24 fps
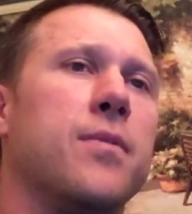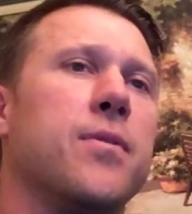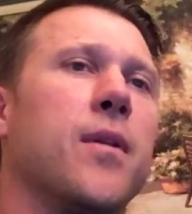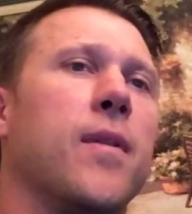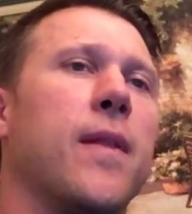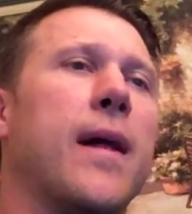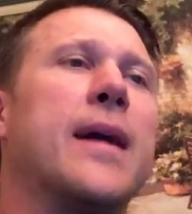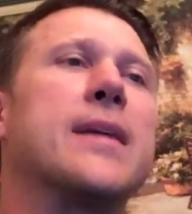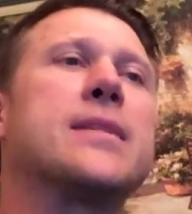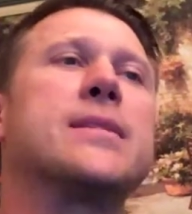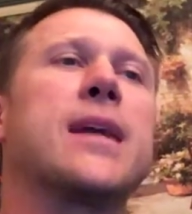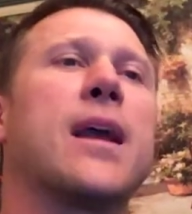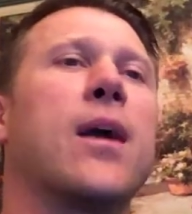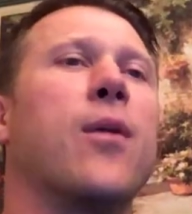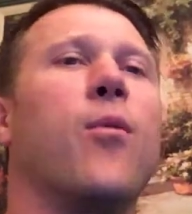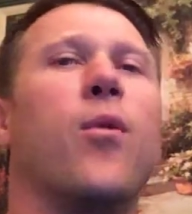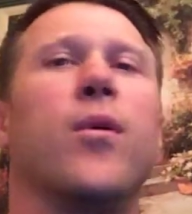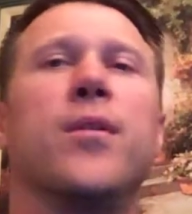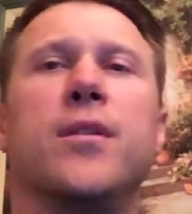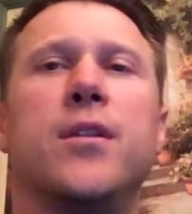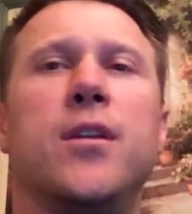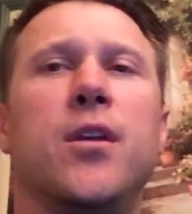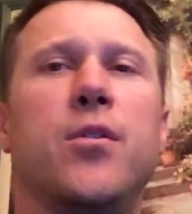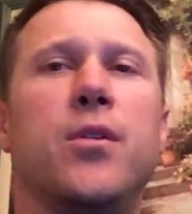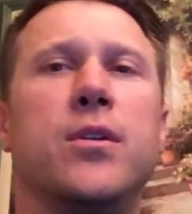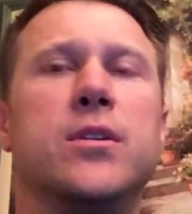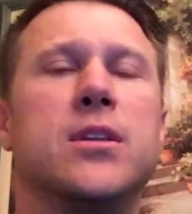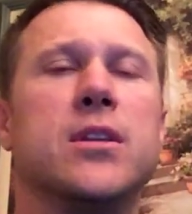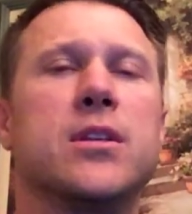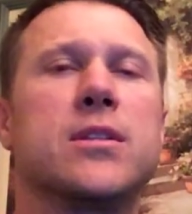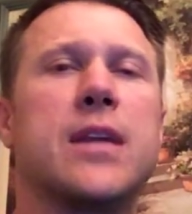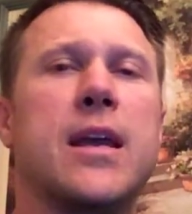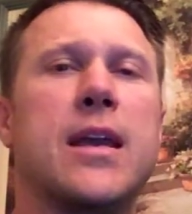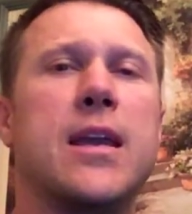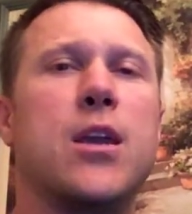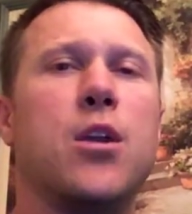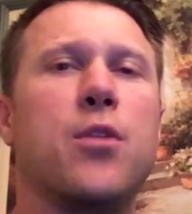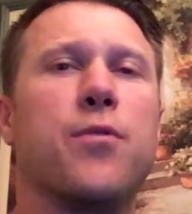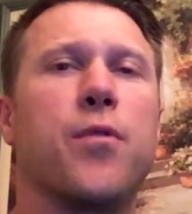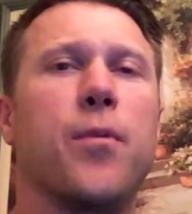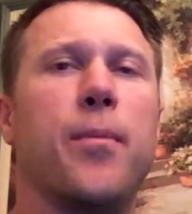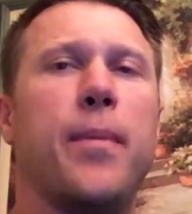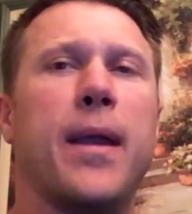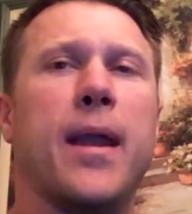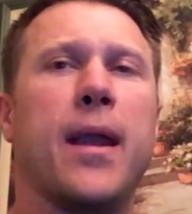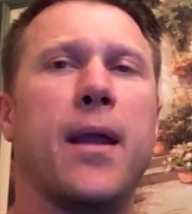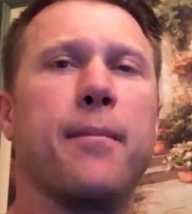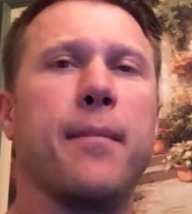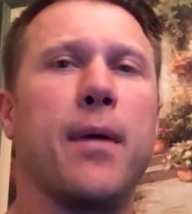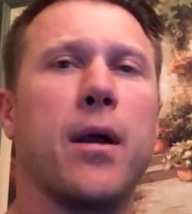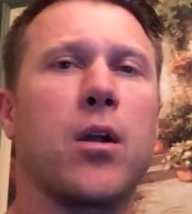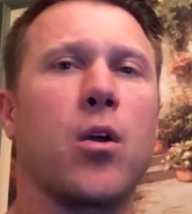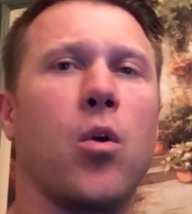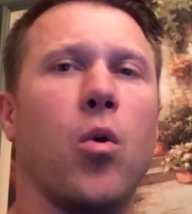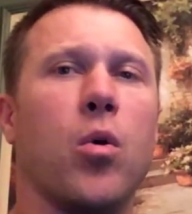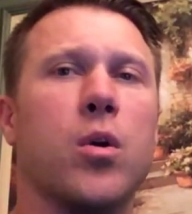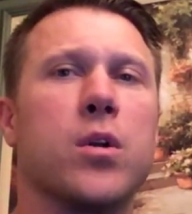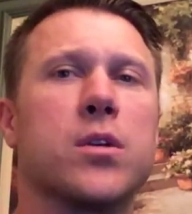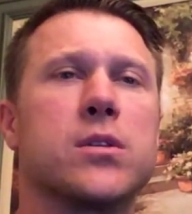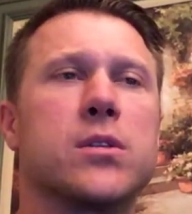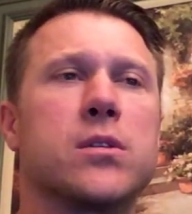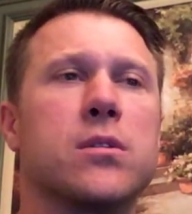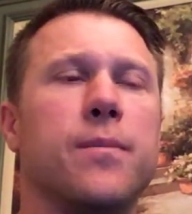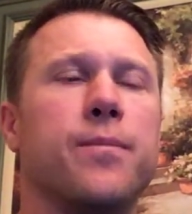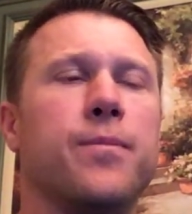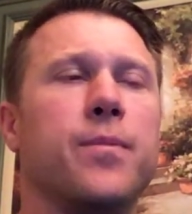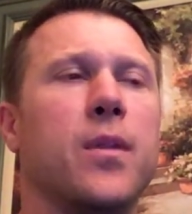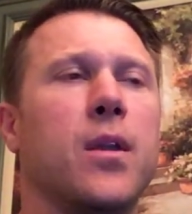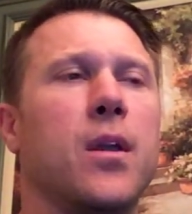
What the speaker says: The last thing I wanted to do is just thank you for being in my course.